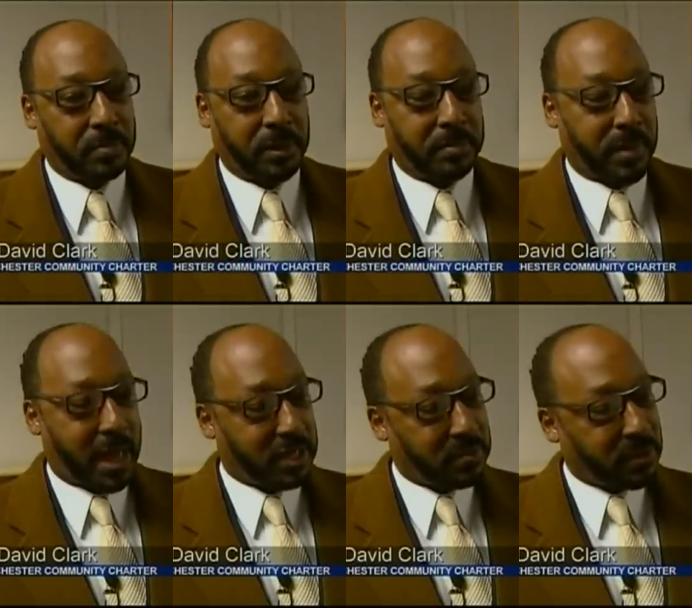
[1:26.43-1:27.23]
but
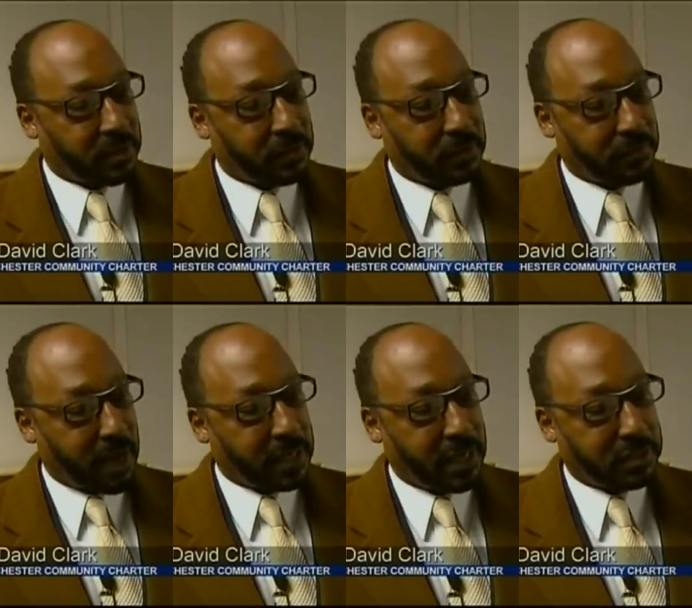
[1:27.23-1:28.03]
management of, of
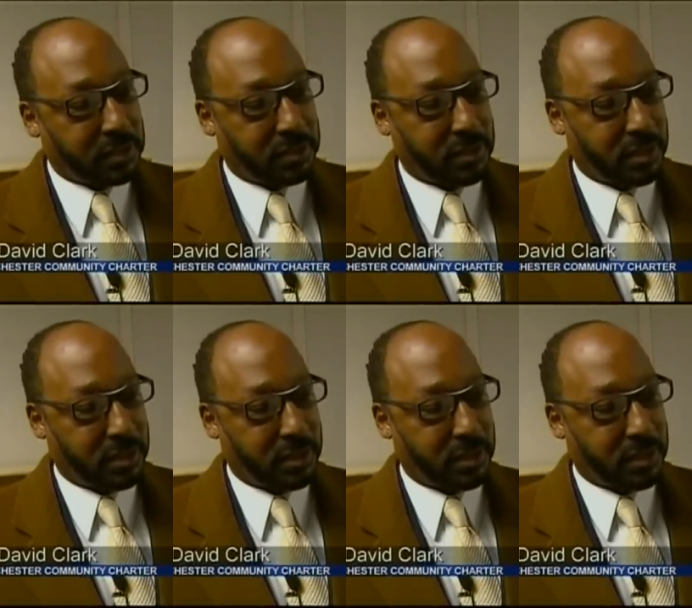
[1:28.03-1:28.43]
finances